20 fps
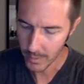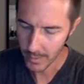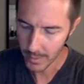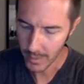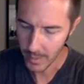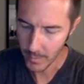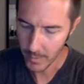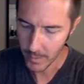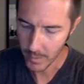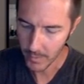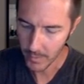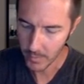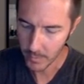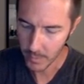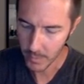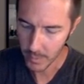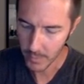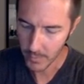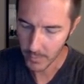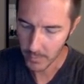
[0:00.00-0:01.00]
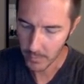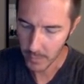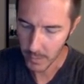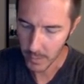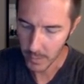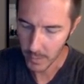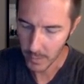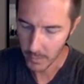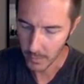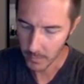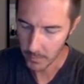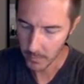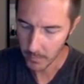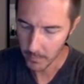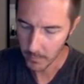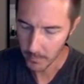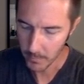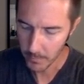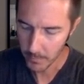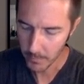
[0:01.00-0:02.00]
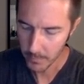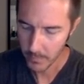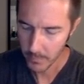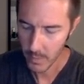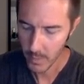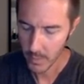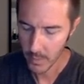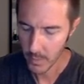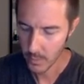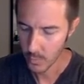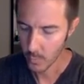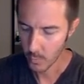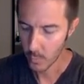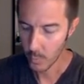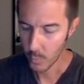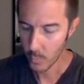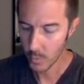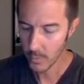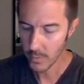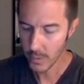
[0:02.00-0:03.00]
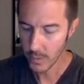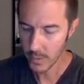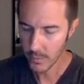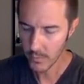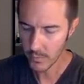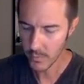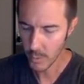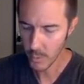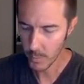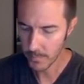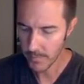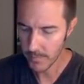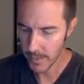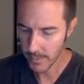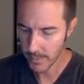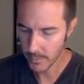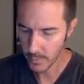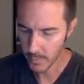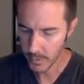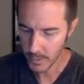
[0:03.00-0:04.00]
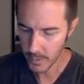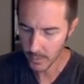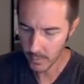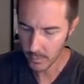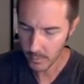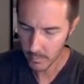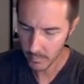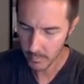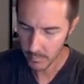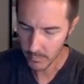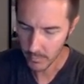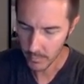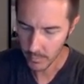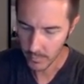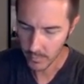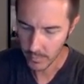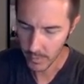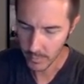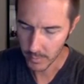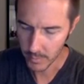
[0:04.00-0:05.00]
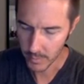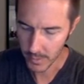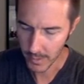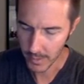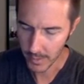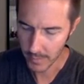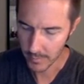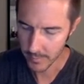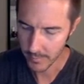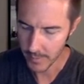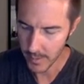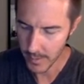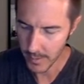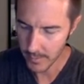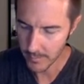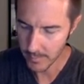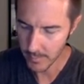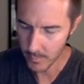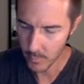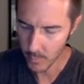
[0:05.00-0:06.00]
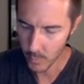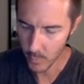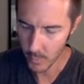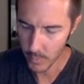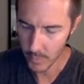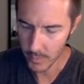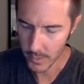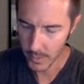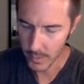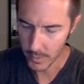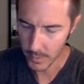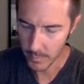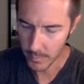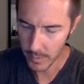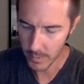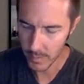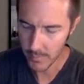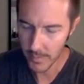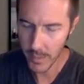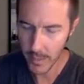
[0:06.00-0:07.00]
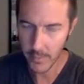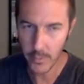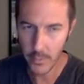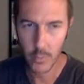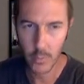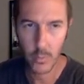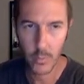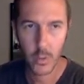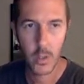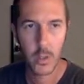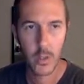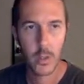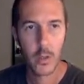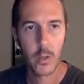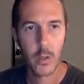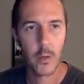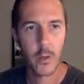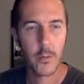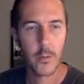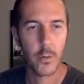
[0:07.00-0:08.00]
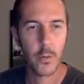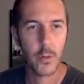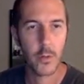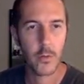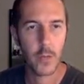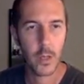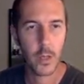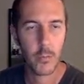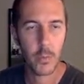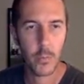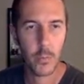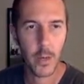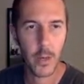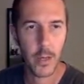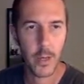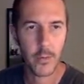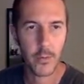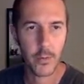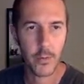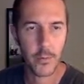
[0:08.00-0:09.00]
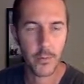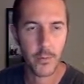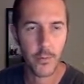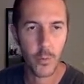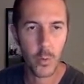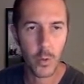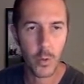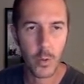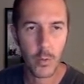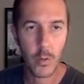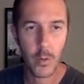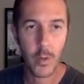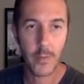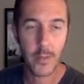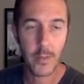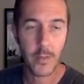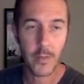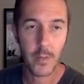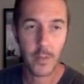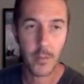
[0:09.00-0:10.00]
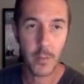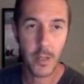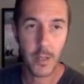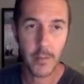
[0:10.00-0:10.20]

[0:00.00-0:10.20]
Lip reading: mx plus b. We will need a slope value there for example, -5, and we will need a b value, for example, +4, unless the b